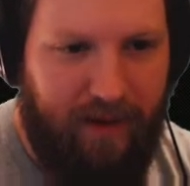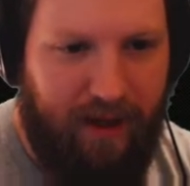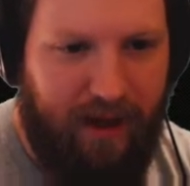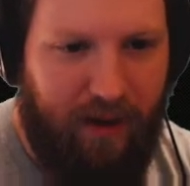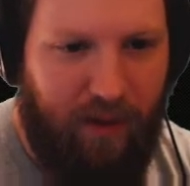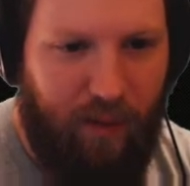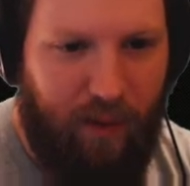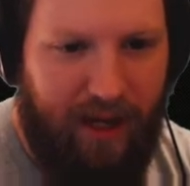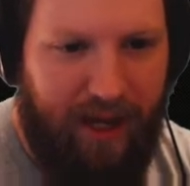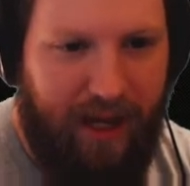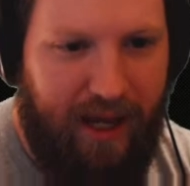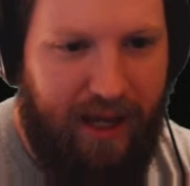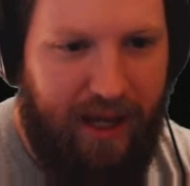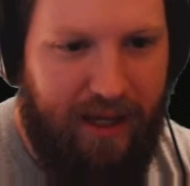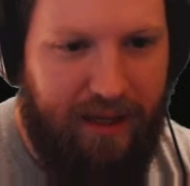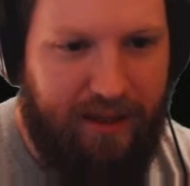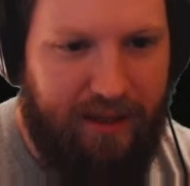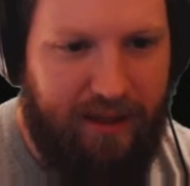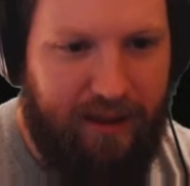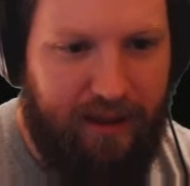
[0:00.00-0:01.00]
We
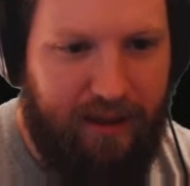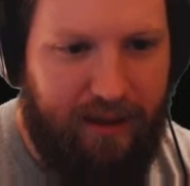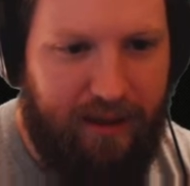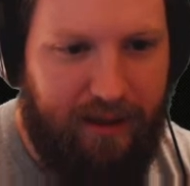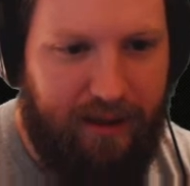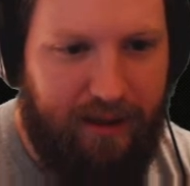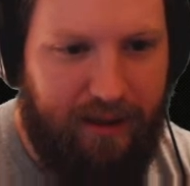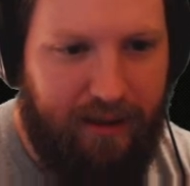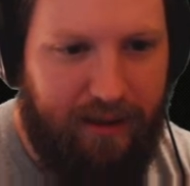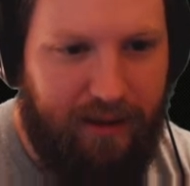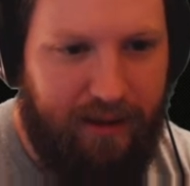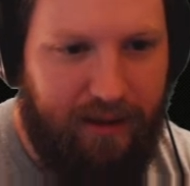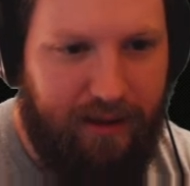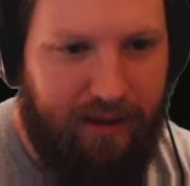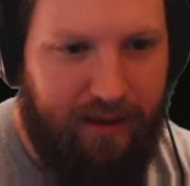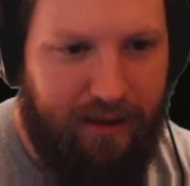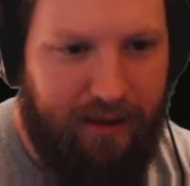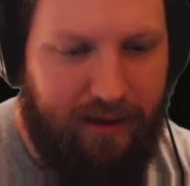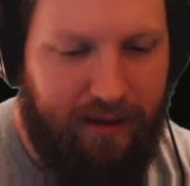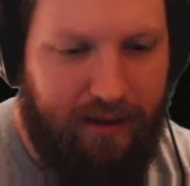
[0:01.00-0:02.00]
can't,
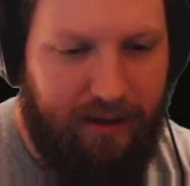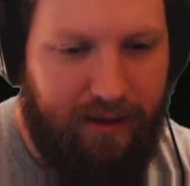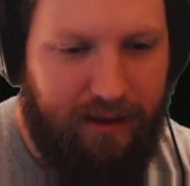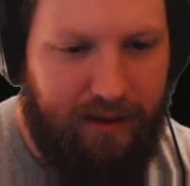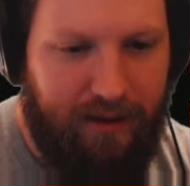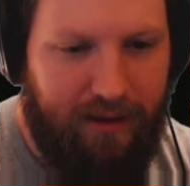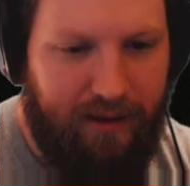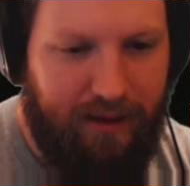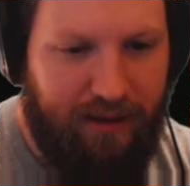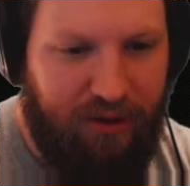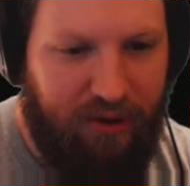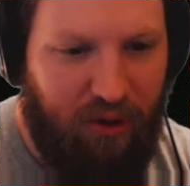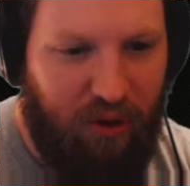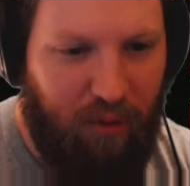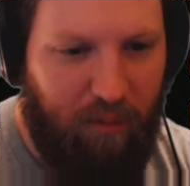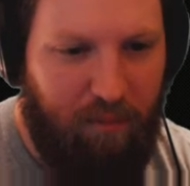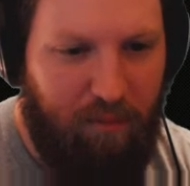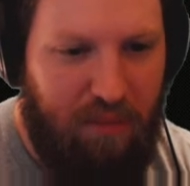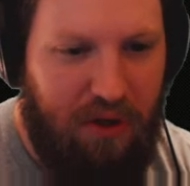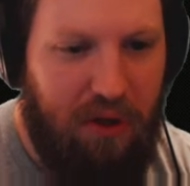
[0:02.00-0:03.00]

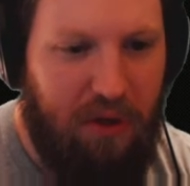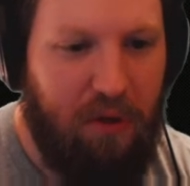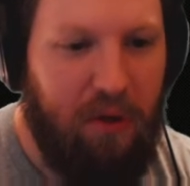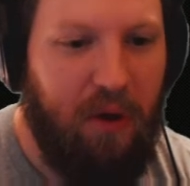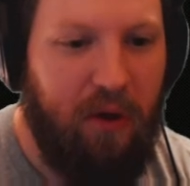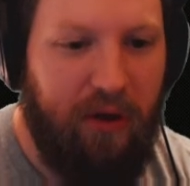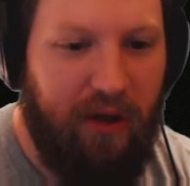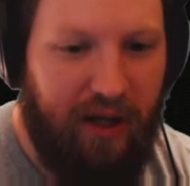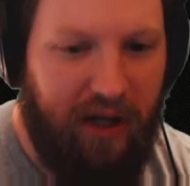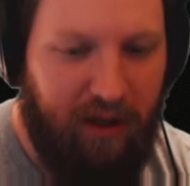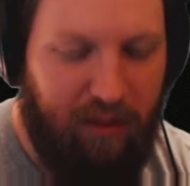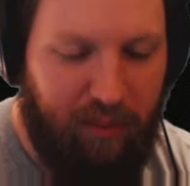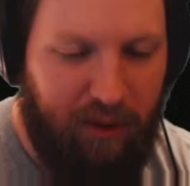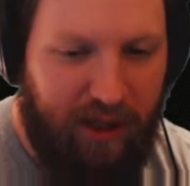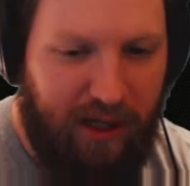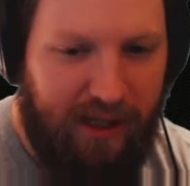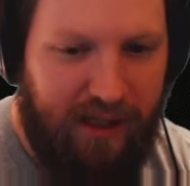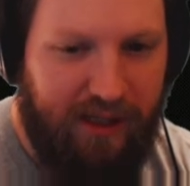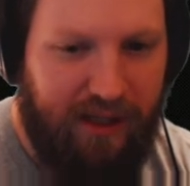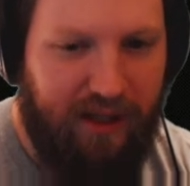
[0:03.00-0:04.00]
build all the
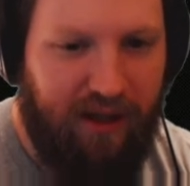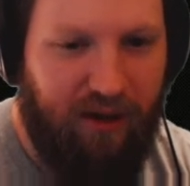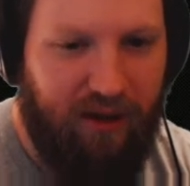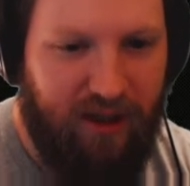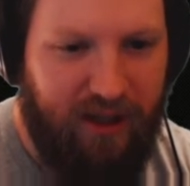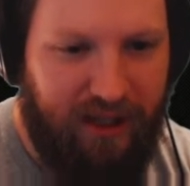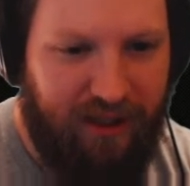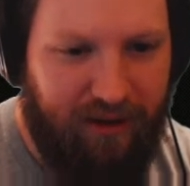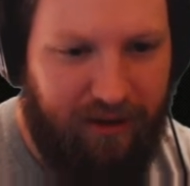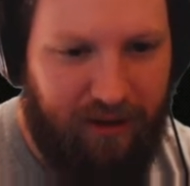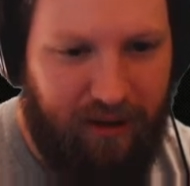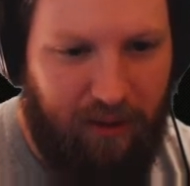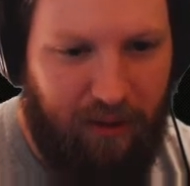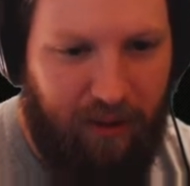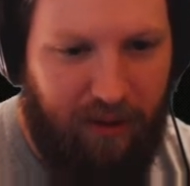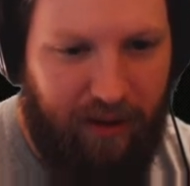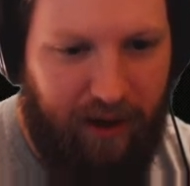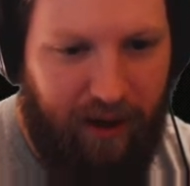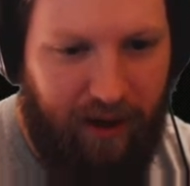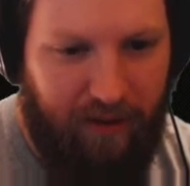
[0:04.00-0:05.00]
airplanes and the artillery
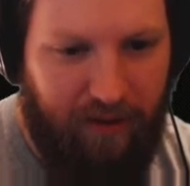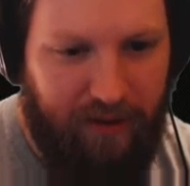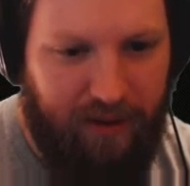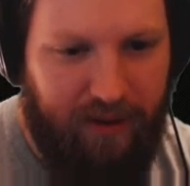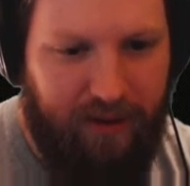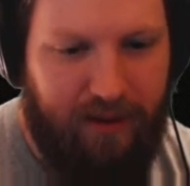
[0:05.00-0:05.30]
without